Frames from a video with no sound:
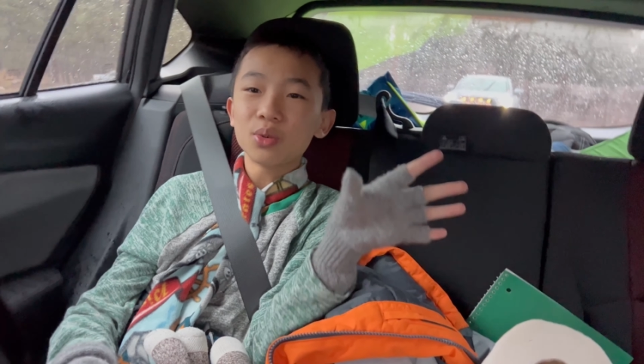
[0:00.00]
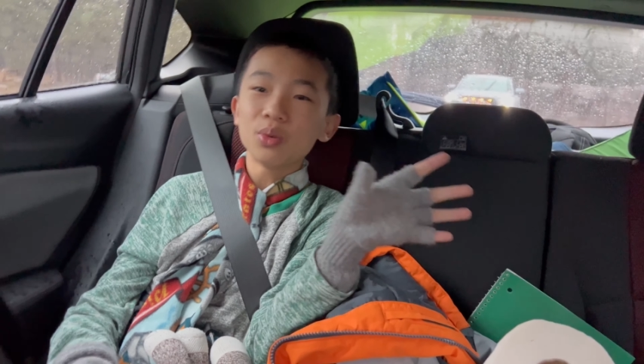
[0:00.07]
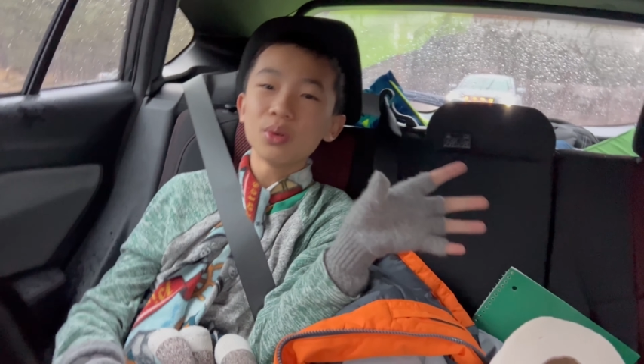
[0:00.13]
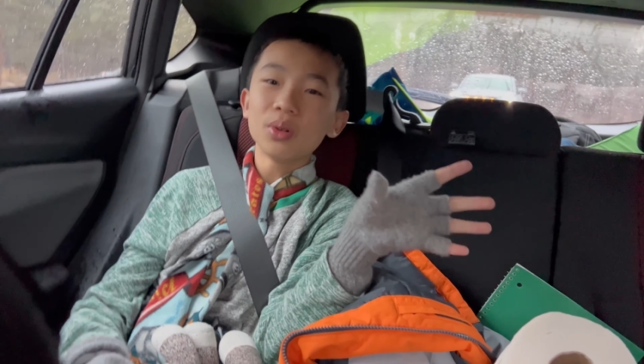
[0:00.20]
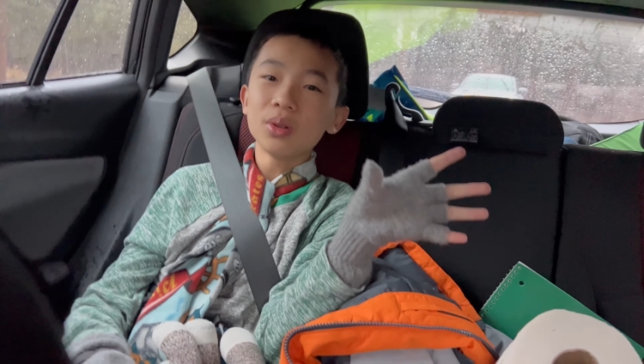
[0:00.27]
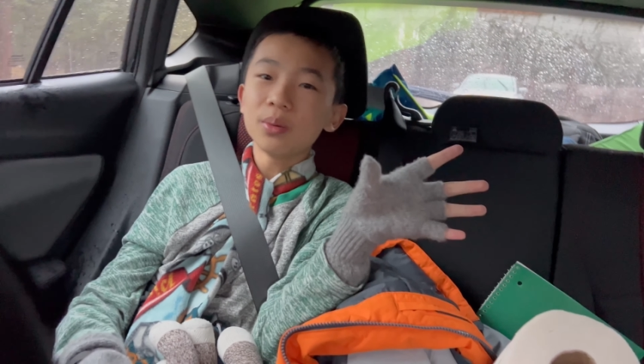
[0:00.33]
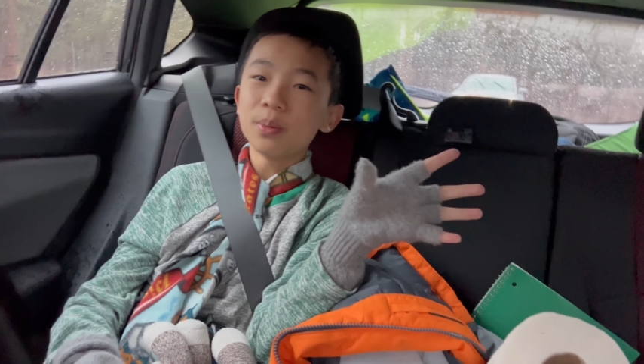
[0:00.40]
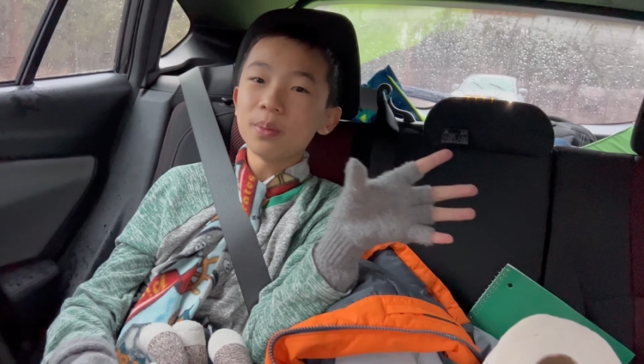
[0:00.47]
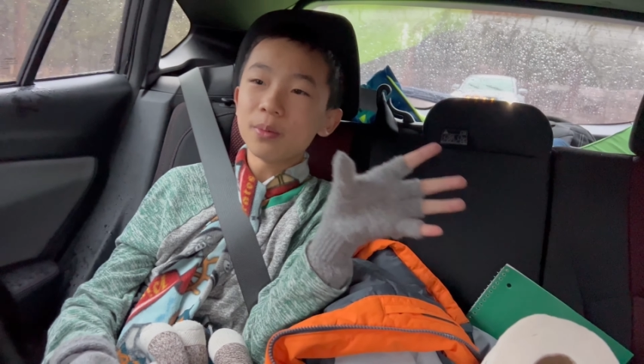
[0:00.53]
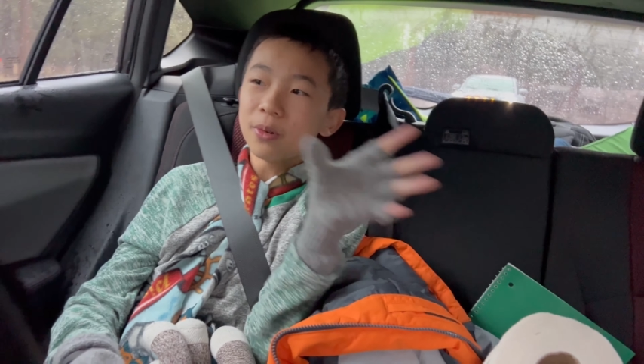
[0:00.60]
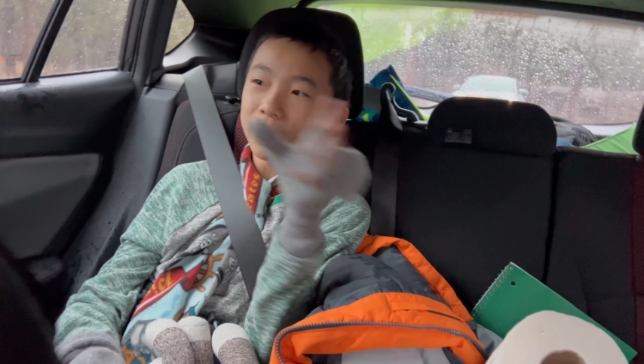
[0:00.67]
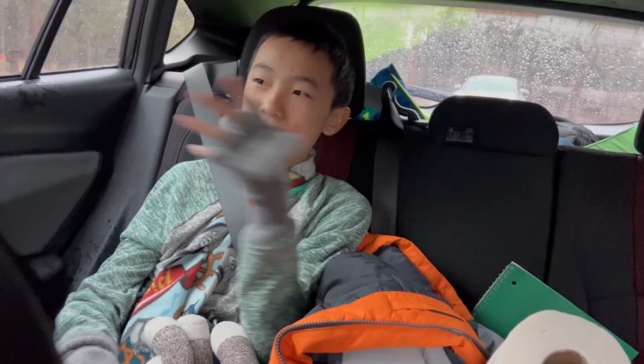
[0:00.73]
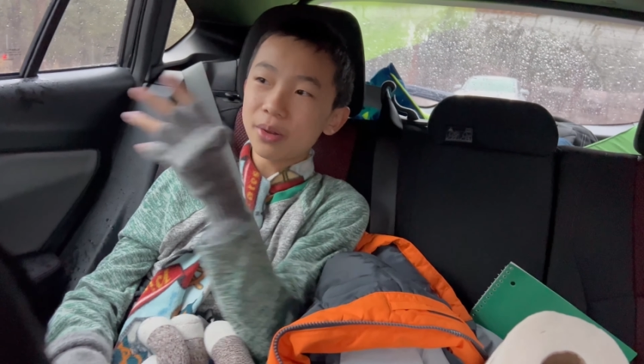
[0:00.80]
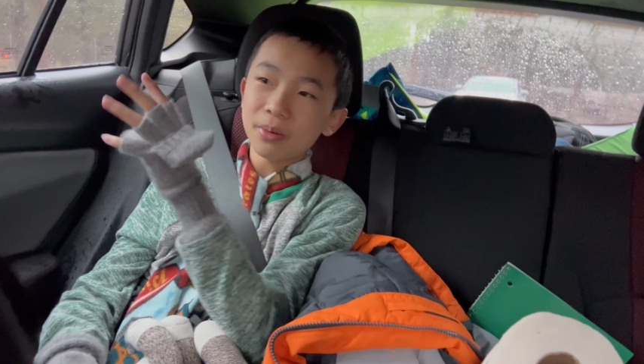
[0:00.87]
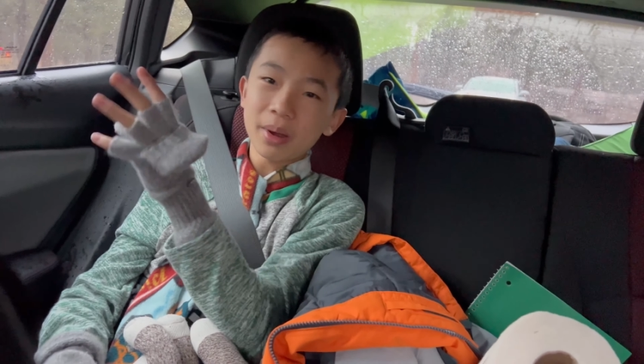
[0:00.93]
cool
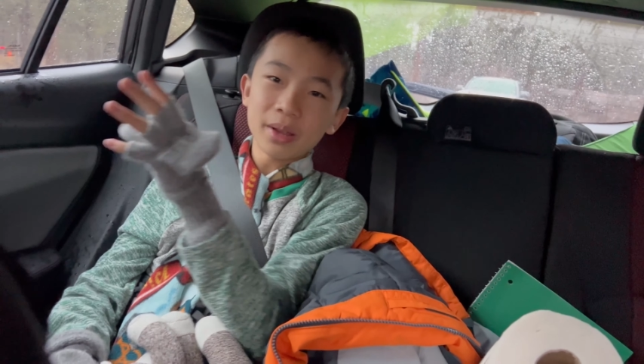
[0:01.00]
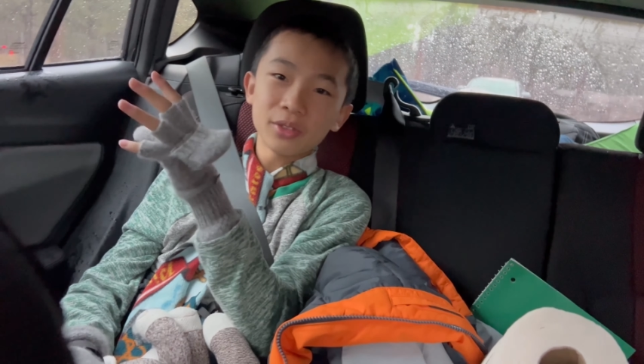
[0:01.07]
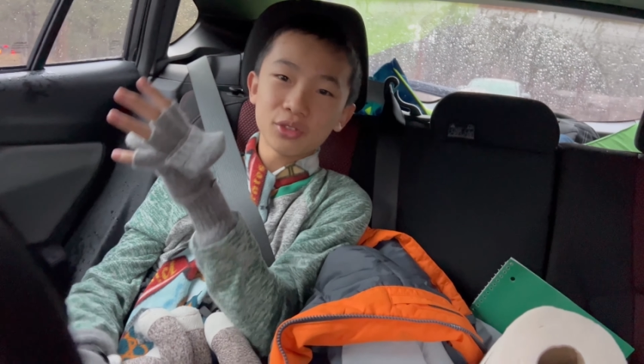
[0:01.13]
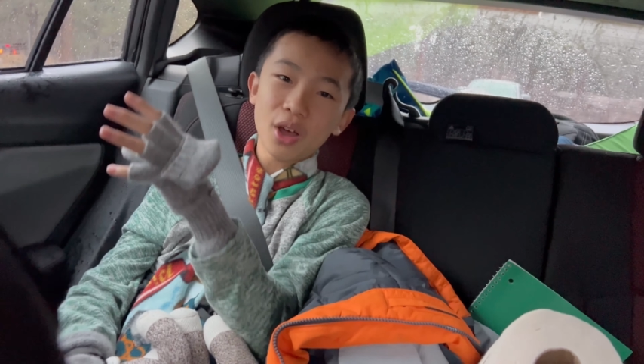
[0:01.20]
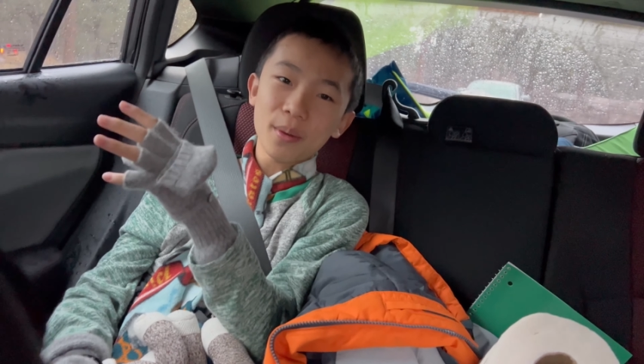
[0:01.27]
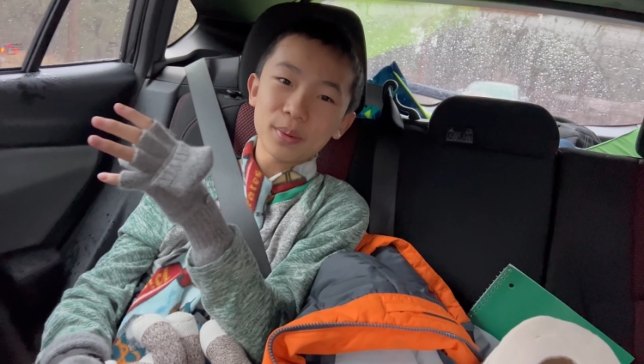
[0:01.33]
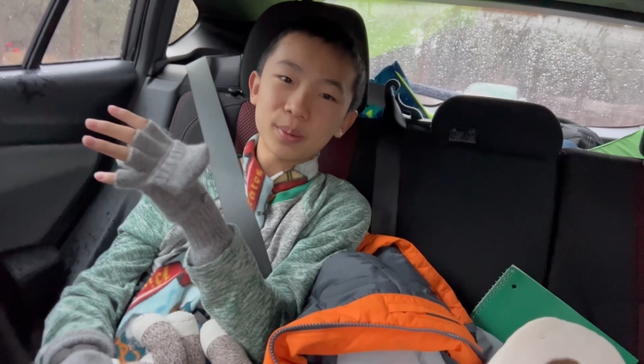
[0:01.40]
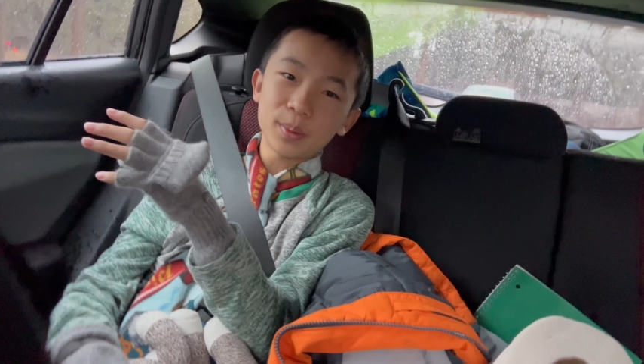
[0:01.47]
with the raindrops,